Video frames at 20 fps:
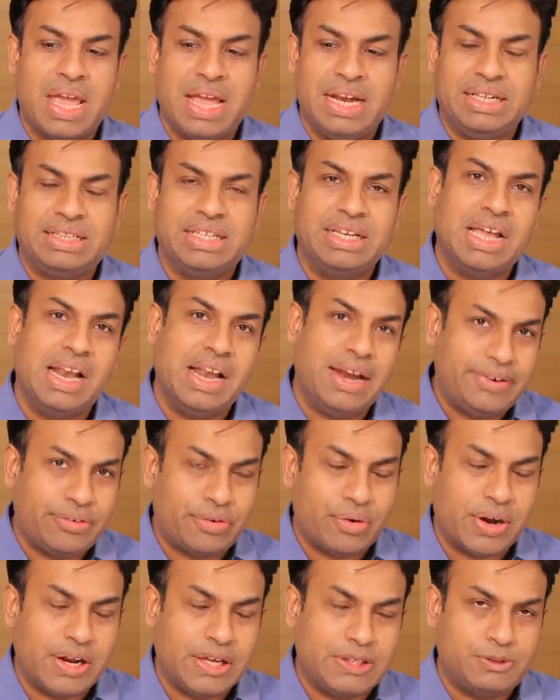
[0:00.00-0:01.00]
anything
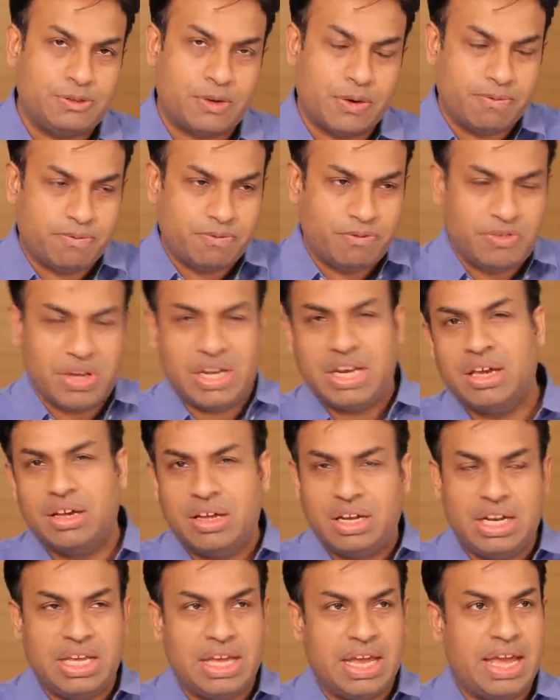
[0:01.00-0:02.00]
electronics from very
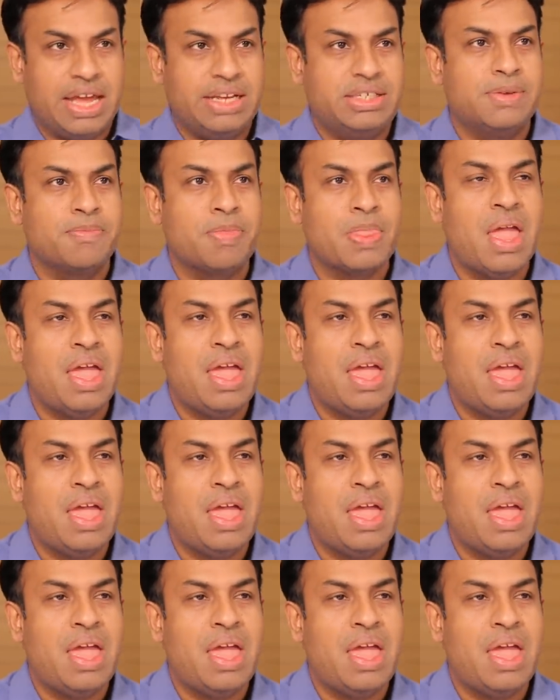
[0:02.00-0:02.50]
early age.